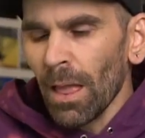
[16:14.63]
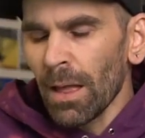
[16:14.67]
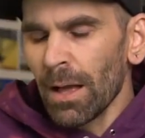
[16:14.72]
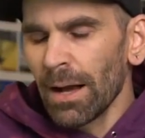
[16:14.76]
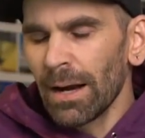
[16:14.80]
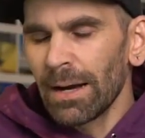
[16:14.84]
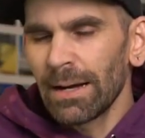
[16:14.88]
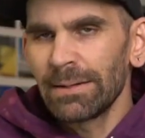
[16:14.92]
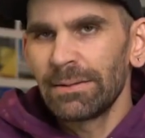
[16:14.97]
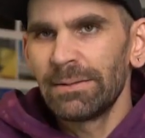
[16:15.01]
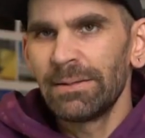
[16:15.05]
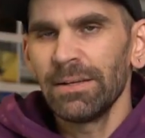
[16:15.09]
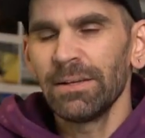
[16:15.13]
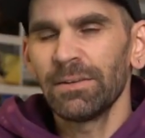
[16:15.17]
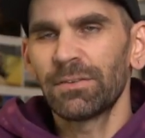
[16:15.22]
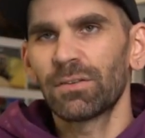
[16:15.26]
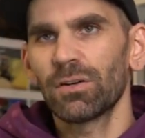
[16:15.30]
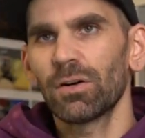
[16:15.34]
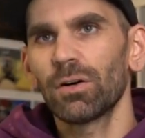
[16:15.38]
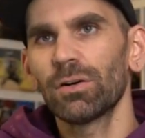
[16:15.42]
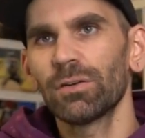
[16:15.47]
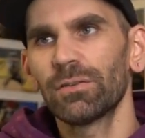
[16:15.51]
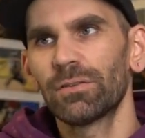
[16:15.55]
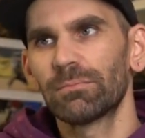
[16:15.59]

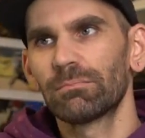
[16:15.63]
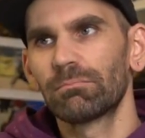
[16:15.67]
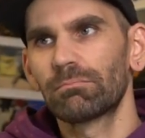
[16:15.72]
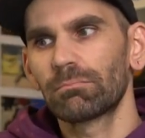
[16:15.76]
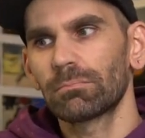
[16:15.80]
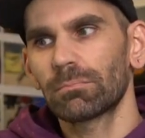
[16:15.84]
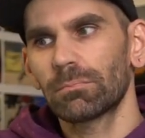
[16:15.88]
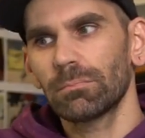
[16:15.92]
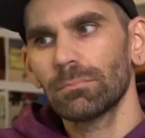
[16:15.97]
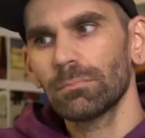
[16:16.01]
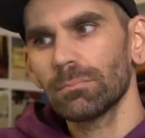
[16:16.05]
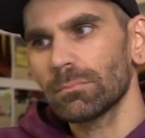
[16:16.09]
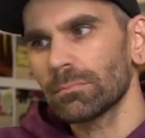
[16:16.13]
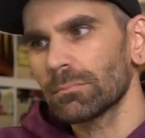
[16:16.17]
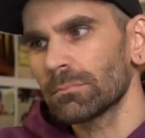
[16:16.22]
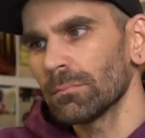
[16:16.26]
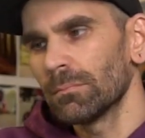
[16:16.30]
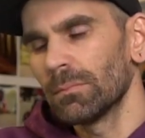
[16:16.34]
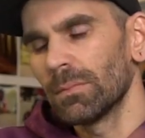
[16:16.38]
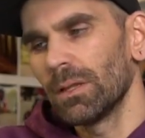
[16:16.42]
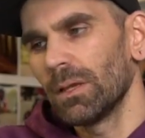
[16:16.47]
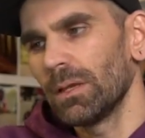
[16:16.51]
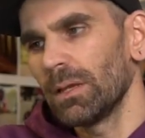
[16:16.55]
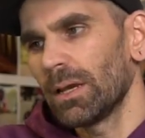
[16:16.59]
DSRs,
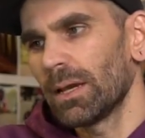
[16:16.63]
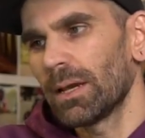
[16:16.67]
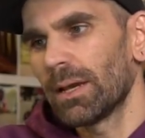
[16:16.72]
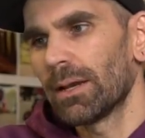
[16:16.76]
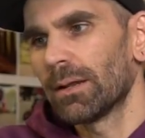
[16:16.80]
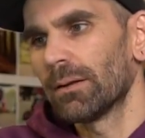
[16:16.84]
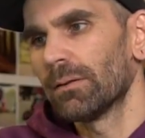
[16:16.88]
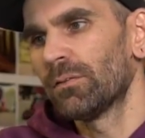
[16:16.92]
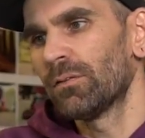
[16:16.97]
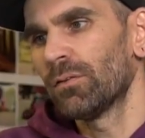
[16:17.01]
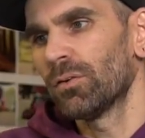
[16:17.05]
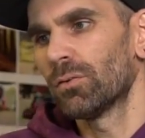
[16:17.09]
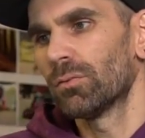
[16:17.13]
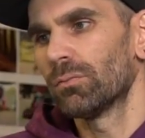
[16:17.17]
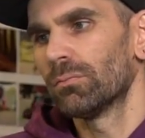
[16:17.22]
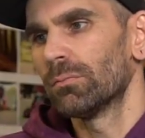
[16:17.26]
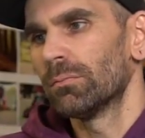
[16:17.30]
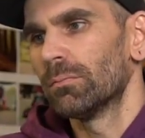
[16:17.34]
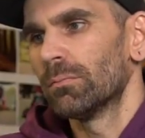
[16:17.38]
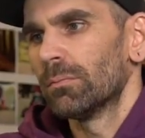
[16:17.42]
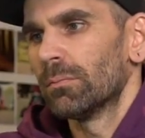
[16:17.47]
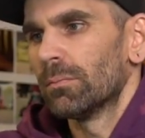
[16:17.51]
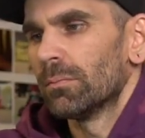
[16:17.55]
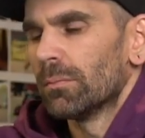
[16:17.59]
yeah, so
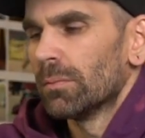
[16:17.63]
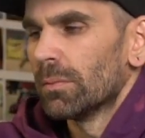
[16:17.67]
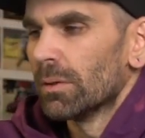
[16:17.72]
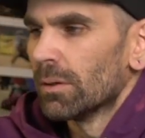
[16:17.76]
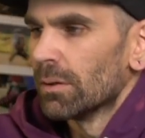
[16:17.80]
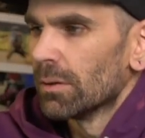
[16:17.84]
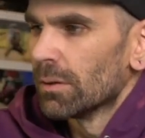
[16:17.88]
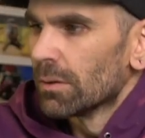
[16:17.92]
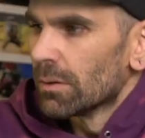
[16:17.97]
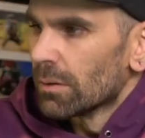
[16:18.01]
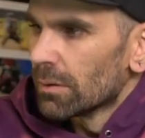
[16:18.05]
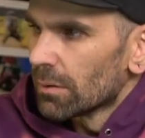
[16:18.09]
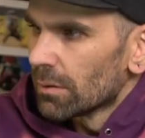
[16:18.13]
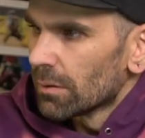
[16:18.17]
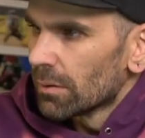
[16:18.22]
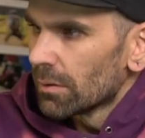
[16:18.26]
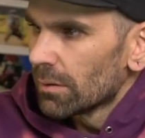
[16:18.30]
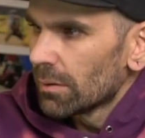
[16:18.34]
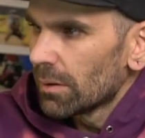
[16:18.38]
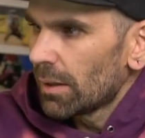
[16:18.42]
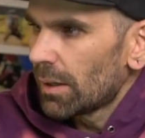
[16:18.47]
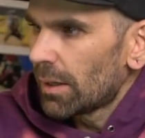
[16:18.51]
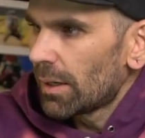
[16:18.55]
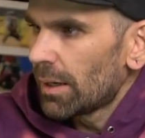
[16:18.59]

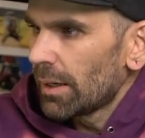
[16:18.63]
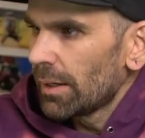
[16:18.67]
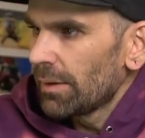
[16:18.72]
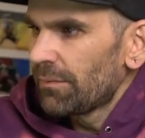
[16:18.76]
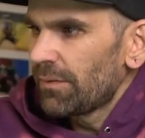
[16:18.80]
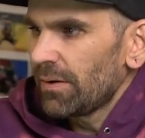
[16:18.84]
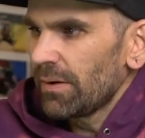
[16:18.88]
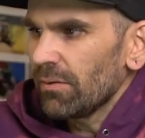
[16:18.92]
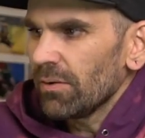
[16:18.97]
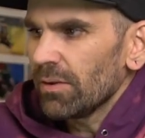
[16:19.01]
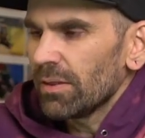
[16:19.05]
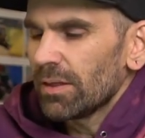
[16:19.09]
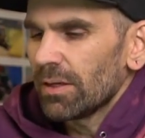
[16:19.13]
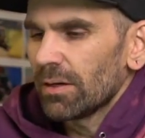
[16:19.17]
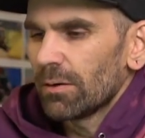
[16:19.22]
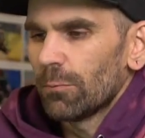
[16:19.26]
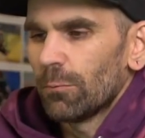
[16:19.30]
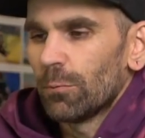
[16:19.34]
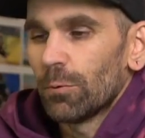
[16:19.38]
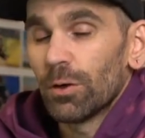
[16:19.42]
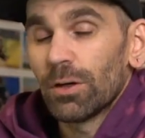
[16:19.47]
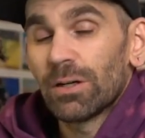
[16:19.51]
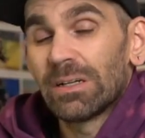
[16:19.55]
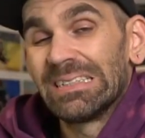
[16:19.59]
if
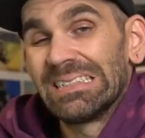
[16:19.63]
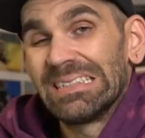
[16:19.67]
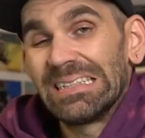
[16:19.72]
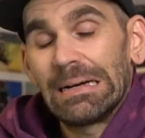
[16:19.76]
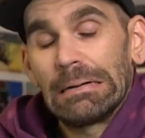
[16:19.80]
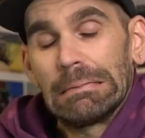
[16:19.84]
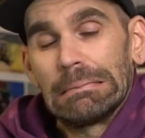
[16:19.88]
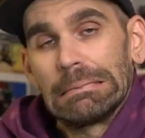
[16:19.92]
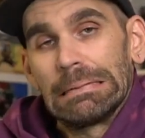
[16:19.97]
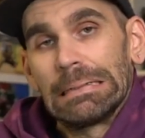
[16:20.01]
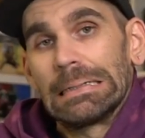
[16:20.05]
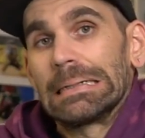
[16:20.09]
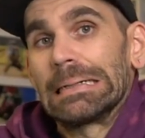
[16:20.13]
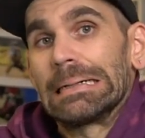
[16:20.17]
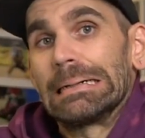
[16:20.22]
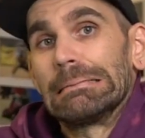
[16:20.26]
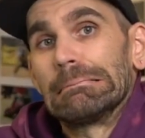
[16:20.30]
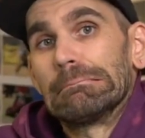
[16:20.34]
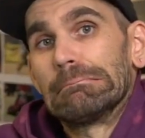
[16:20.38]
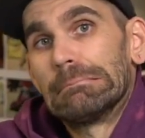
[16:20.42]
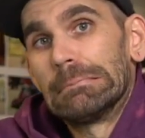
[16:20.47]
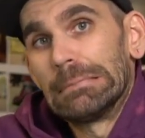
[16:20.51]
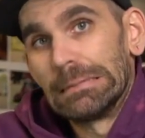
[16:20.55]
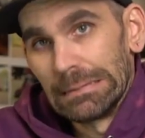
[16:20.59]
everything works out like I
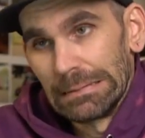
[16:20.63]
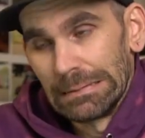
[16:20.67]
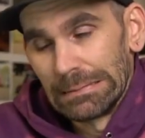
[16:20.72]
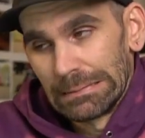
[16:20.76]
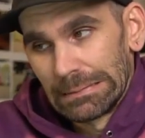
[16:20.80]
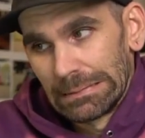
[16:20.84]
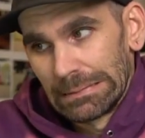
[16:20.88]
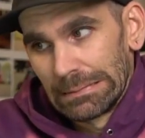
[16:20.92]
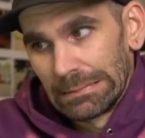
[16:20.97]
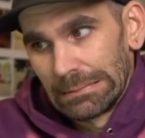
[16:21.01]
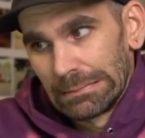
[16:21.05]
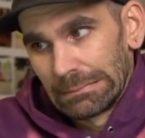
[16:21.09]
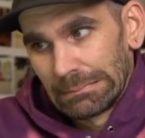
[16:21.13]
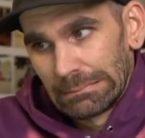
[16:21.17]
want,